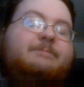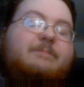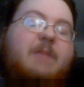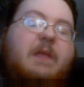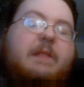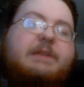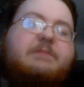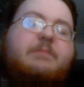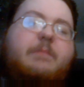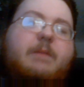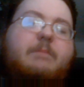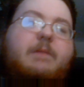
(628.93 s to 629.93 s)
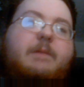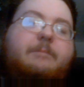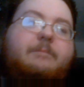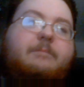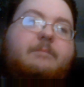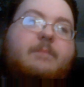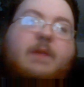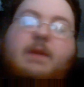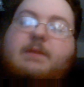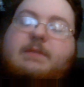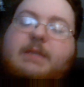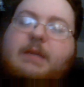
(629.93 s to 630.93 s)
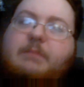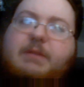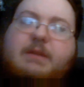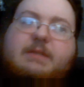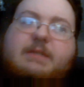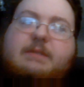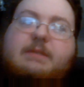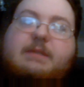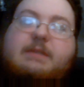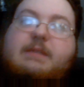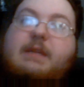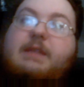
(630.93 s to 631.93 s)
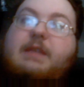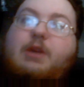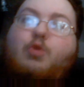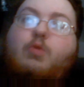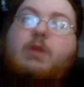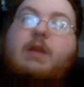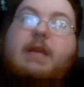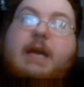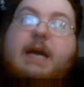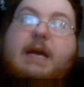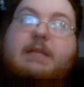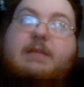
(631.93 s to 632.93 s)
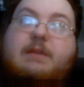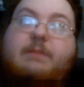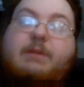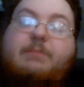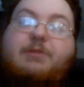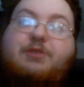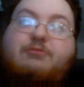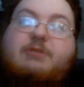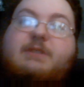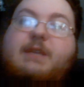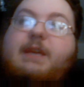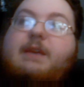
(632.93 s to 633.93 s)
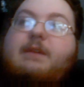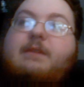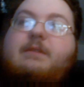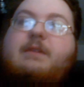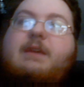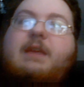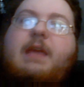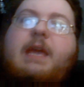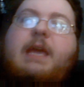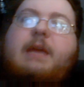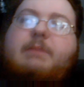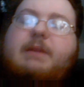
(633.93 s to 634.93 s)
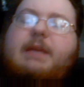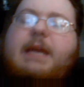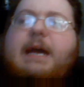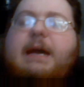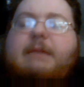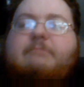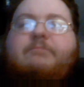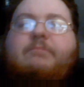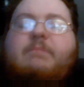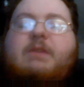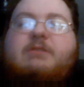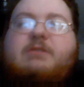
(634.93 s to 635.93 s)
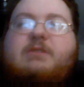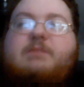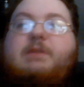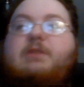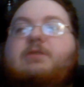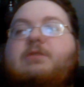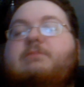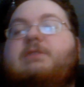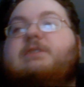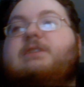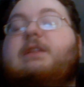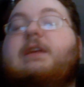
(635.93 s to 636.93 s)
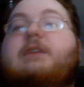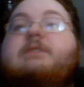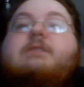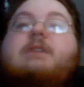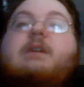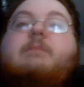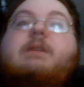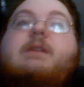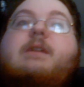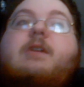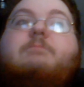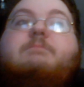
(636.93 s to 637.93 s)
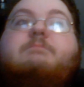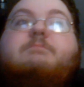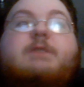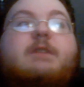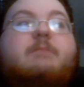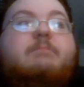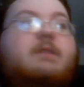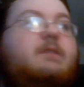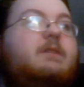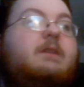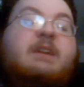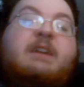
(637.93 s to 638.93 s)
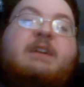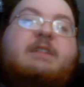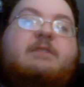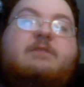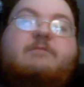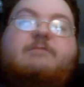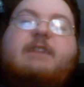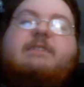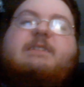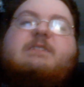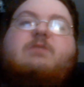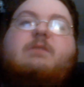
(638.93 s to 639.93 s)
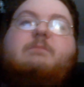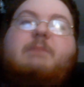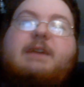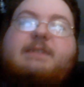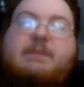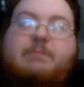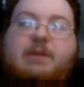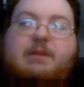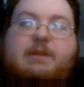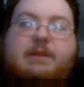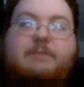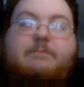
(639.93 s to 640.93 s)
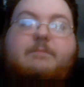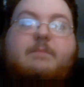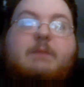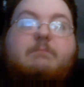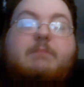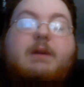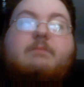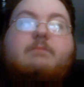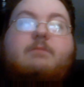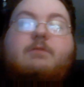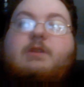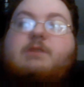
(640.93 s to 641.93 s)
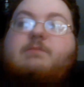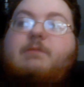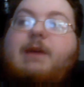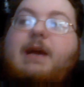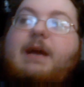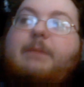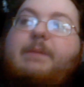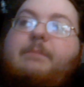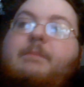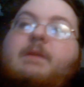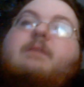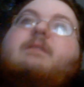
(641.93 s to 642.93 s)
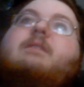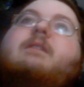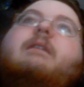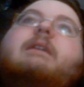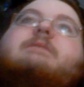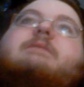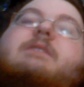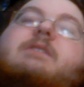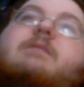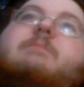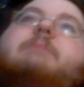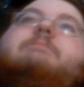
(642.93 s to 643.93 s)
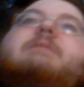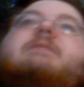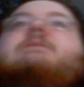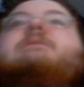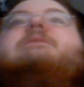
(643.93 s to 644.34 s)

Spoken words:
let's remember, CM Punk is not the only guy in the WWE who is a Heyman guy, so to speak. Could we see Lesnar come in and help CM Punk? It's a very strong possibility, but who knows what will happen. Alright, so here are my picks just to give